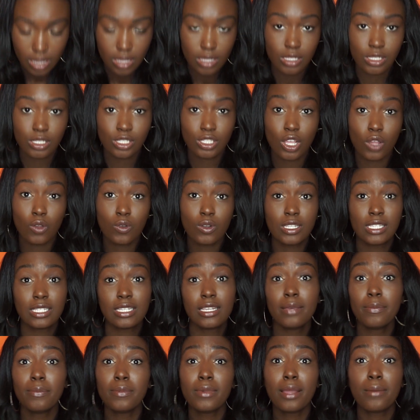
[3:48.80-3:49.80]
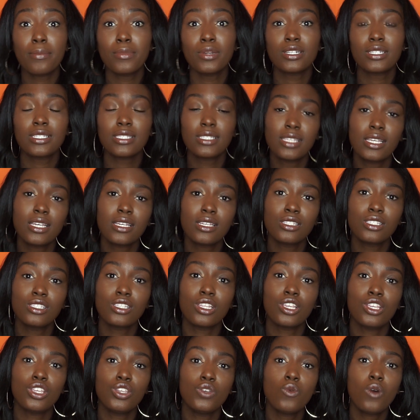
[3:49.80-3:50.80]
So tip number 6,
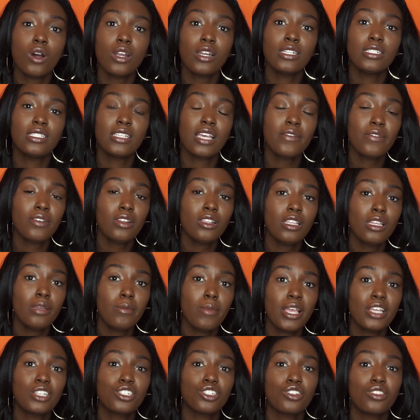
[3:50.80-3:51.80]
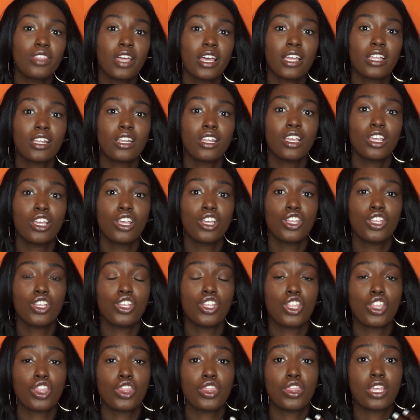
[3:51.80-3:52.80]
you want to definitely make sure that
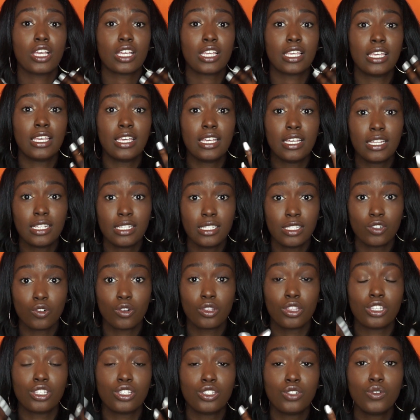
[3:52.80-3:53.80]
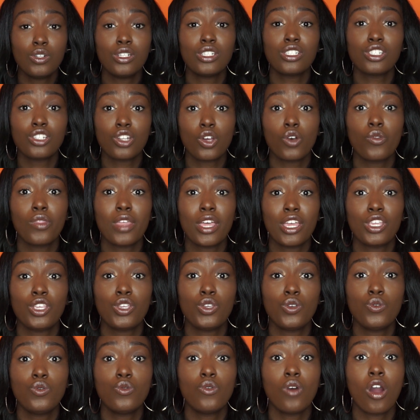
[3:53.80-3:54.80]
the kids or the students know that
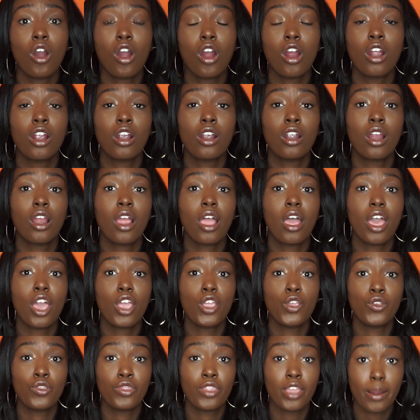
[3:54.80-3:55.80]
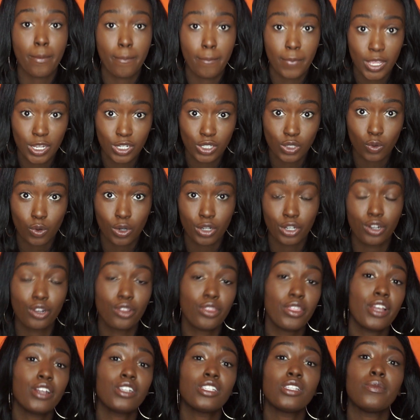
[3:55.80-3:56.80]
you are their mentor. You're
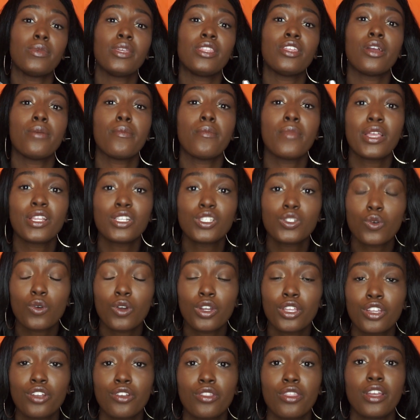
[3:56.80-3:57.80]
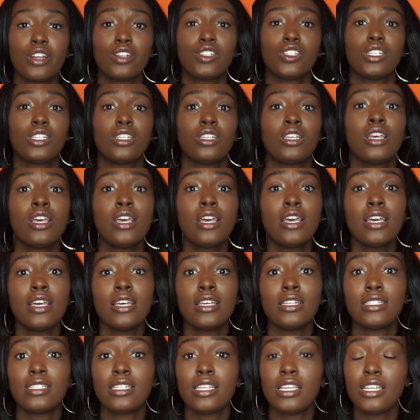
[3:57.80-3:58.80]
there to be their mentor. You're there to
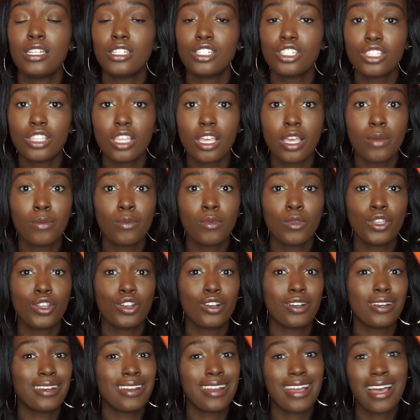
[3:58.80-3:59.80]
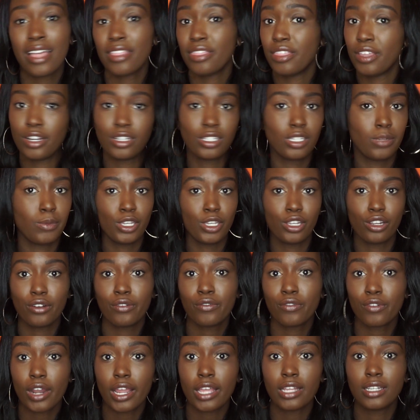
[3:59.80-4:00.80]
teach them. You're not there your
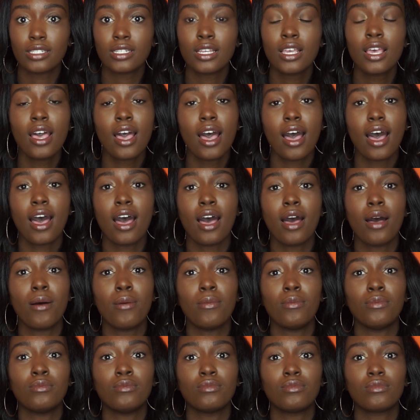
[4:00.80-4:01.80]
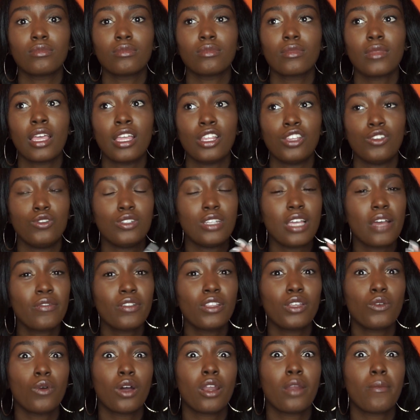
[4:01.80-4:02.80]
friend. And you
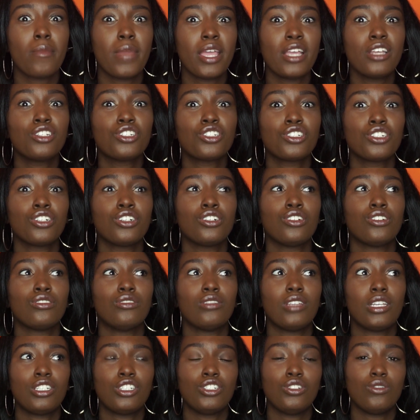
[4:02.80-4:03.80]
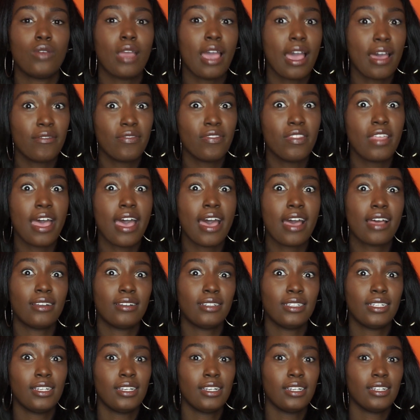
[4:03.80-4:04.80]
definitely want to make sure that you have
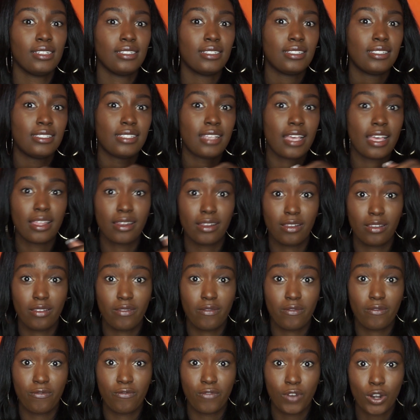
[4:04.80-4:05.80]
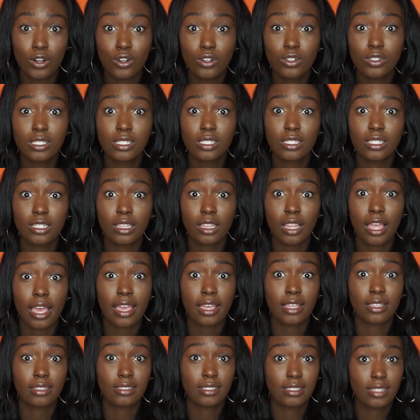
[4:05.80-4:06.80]
that set first,
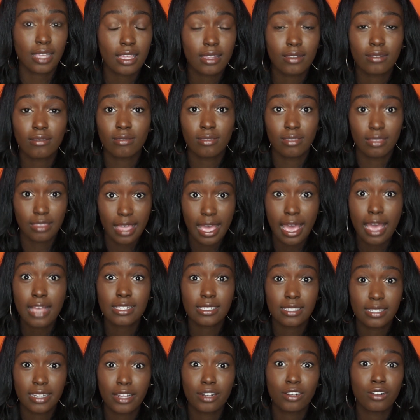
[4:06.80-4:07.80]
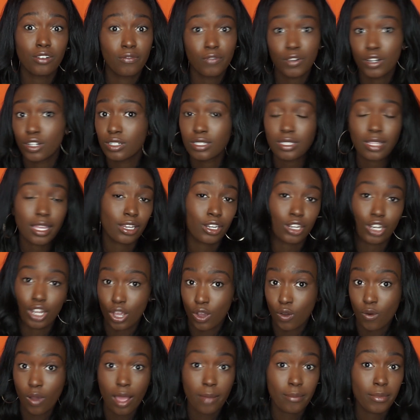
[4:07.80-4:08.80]
like set that standard first. Like,
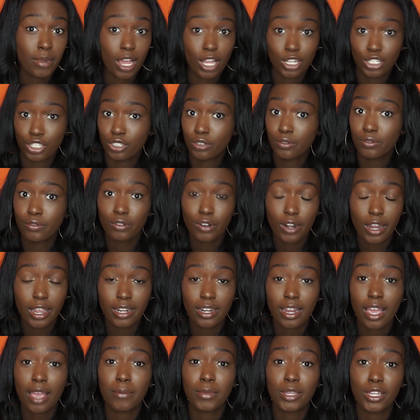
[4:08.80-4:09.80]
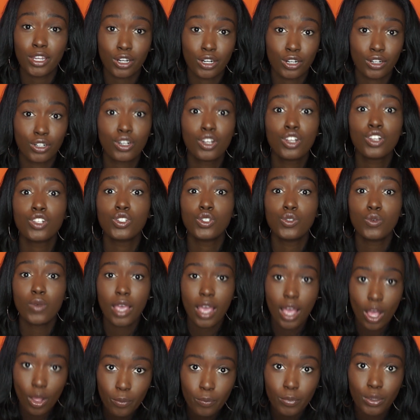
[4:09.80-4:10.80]
no, I'm not your friend. I'm here to
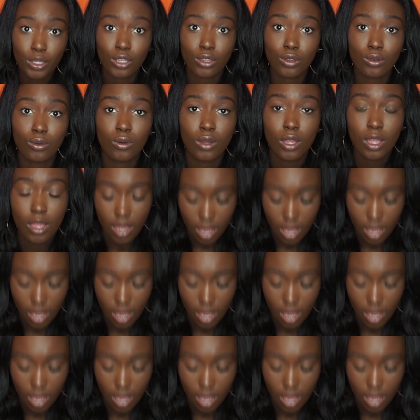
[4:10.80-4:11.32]
help you.